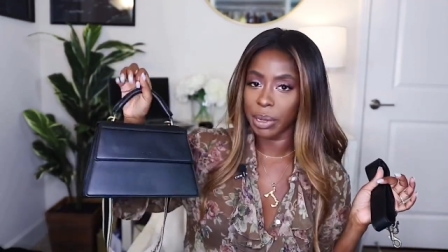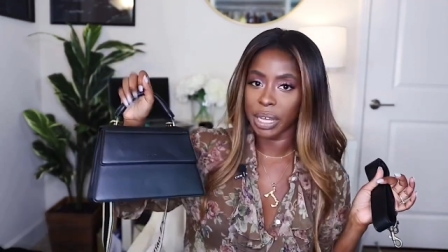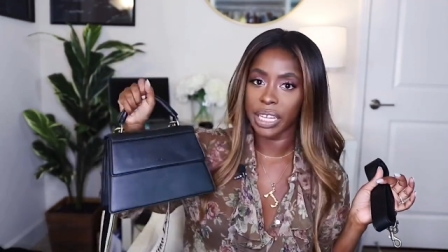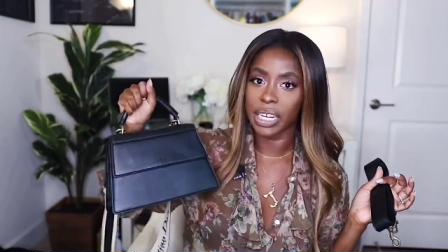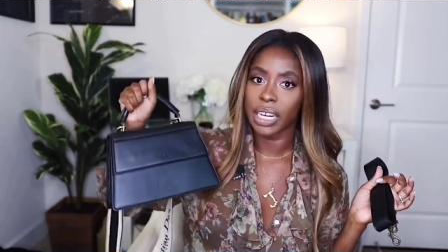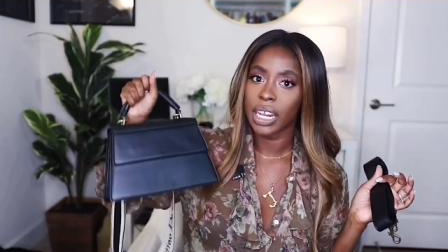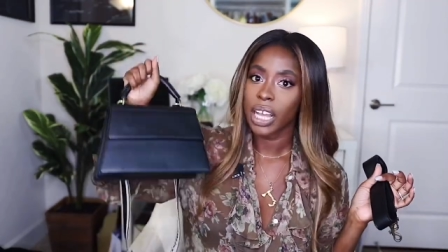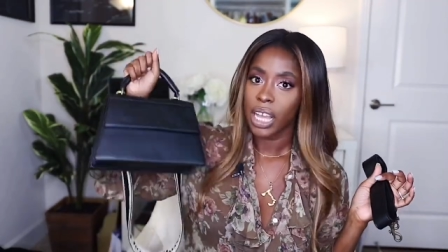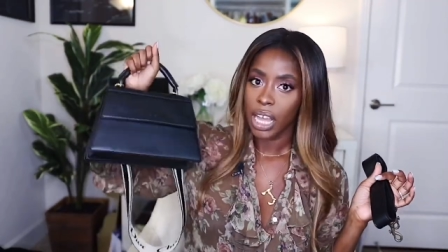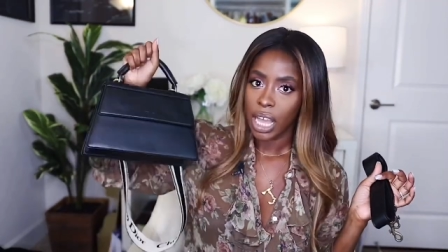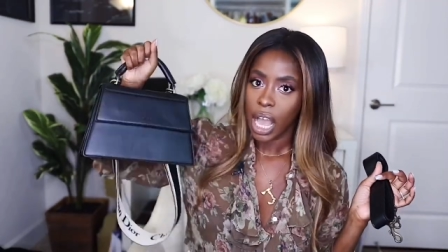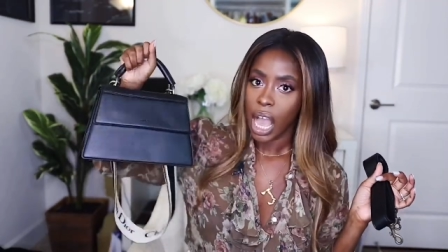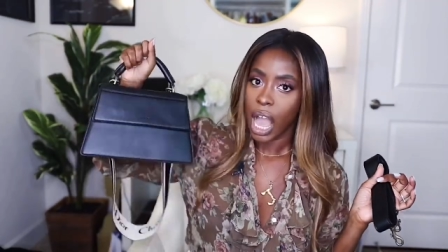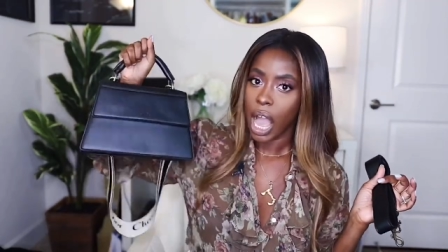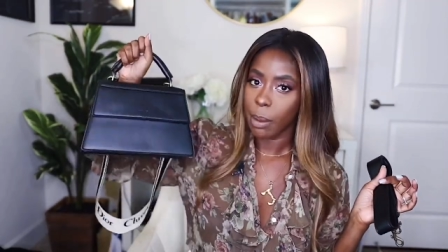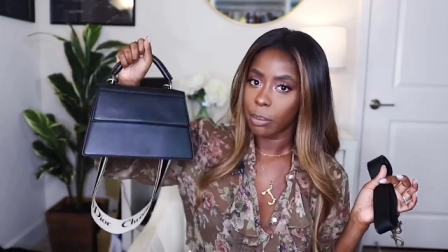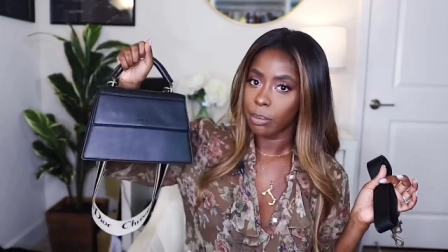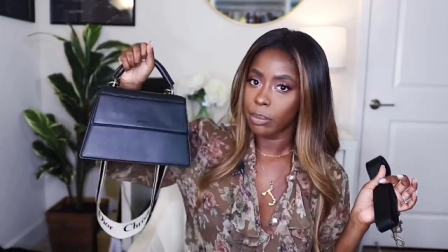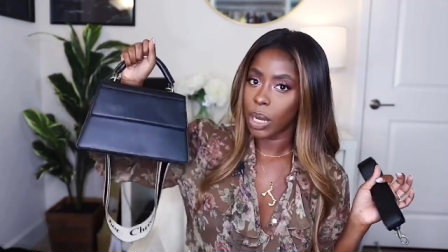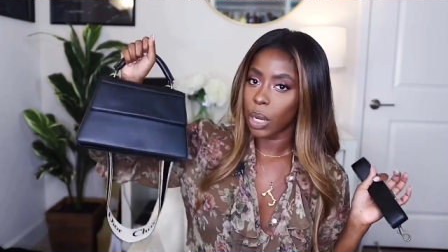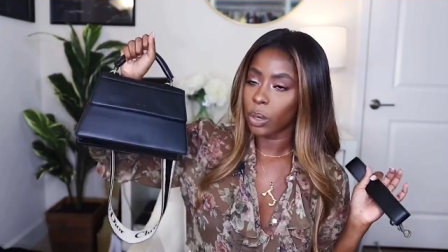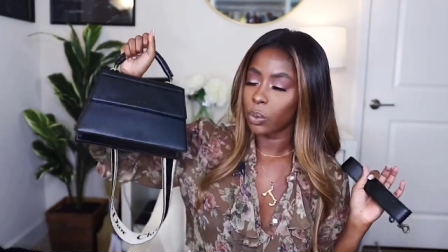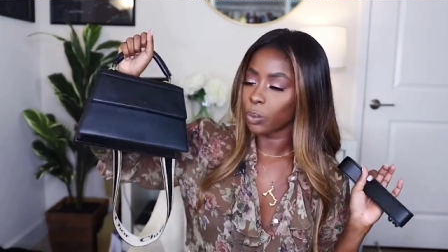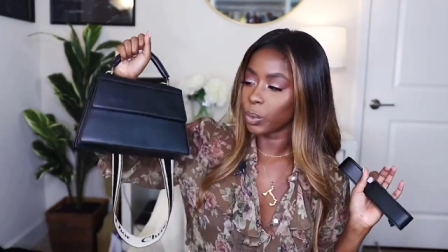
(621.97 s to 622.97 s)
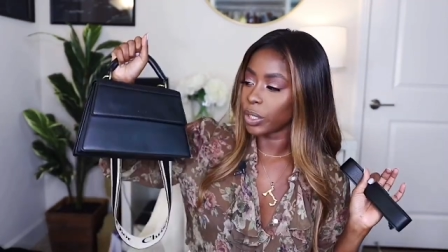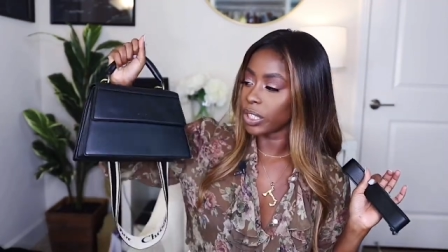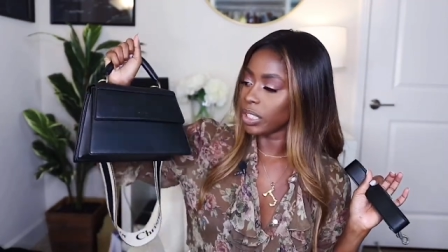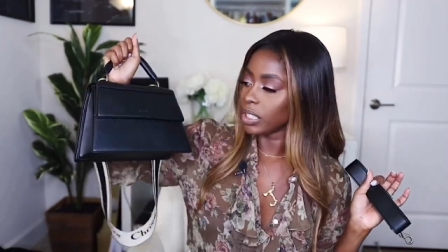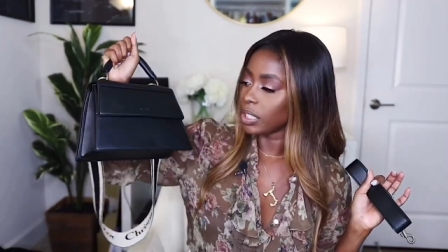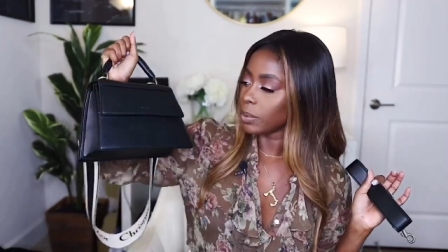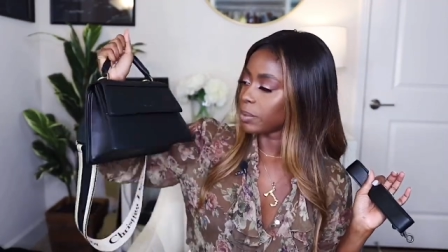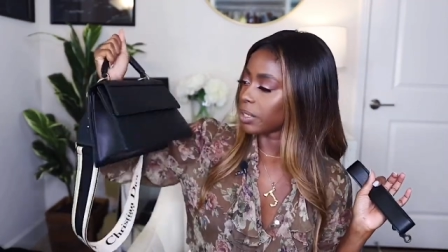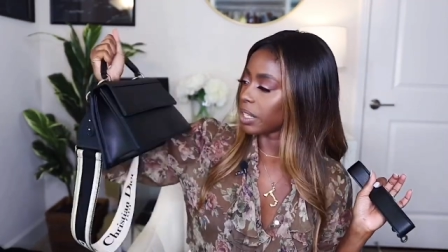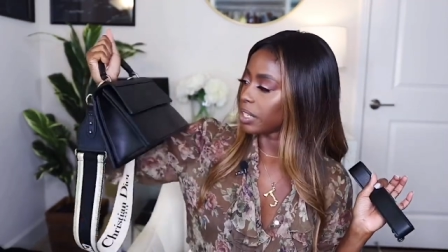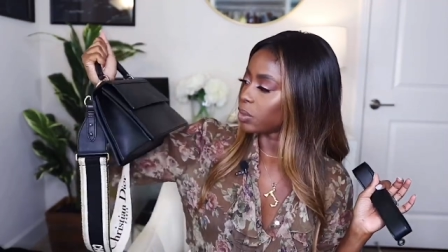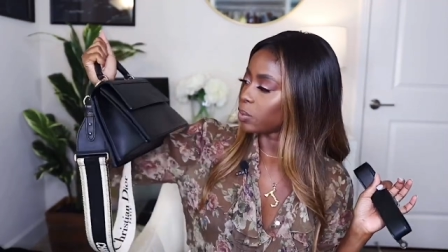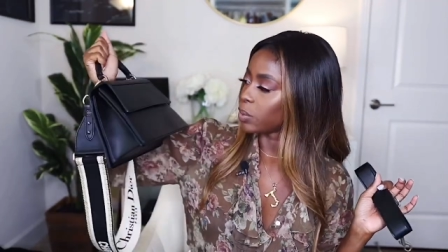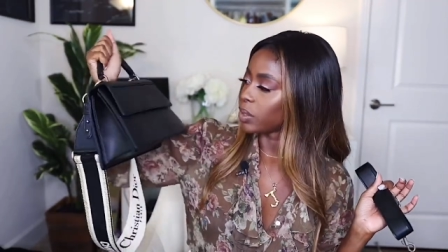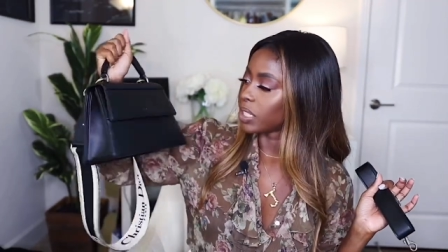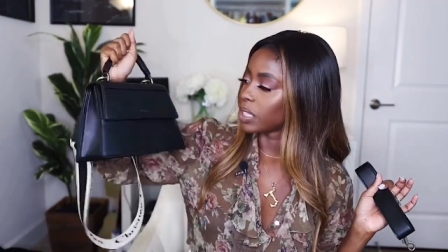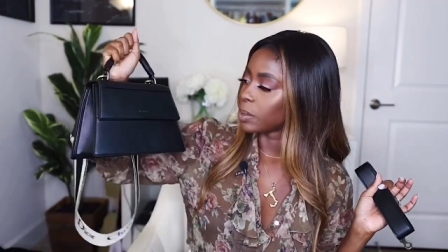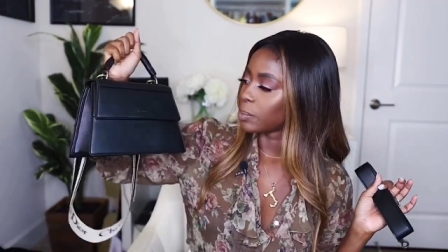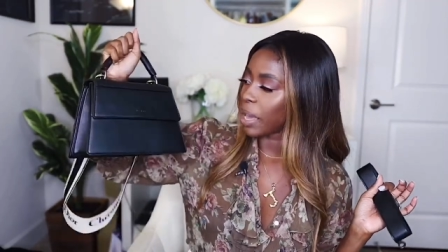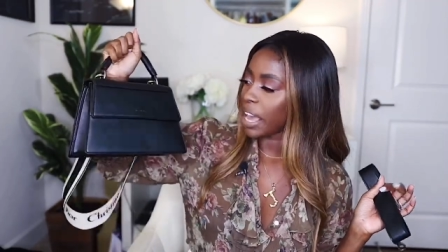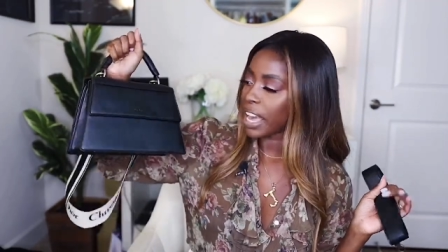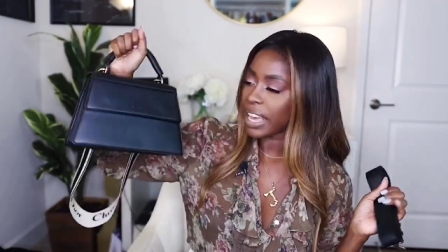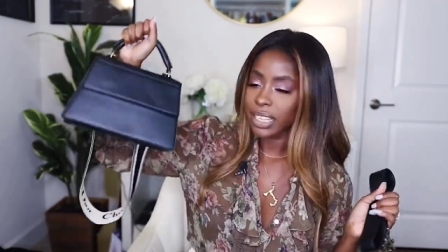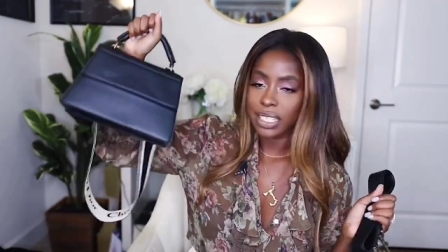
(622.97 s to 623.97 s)
but I'm really obsessed with
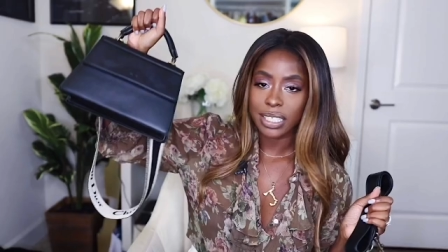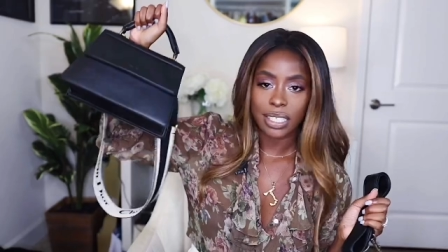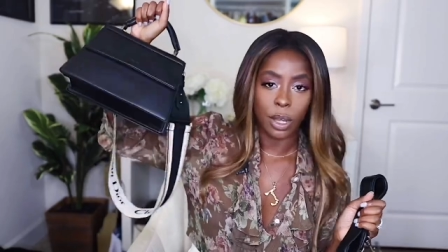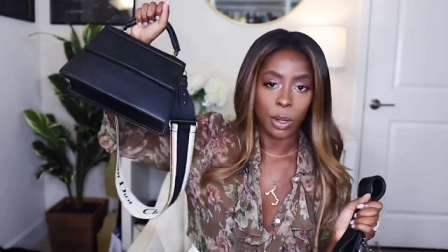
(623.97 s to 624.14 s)
this bag.